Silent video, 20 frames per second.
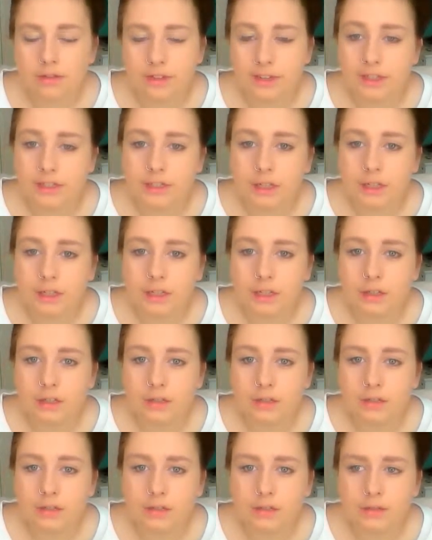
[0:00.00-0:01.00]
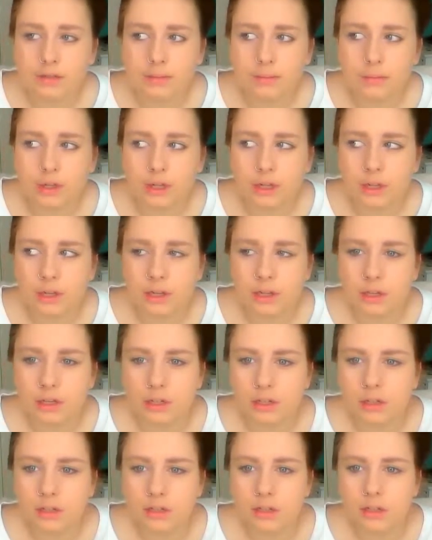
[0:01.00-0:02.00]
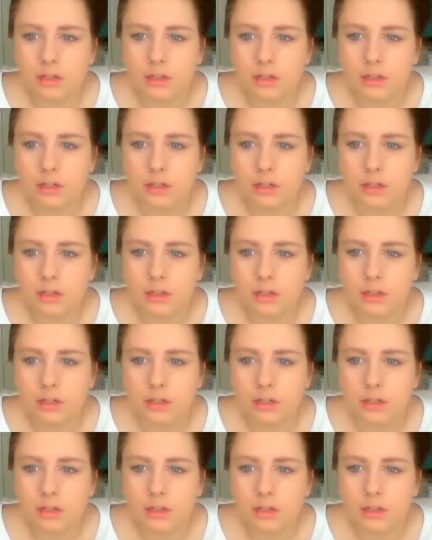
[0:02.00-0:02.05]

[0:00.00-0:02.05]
face colour. Body colour,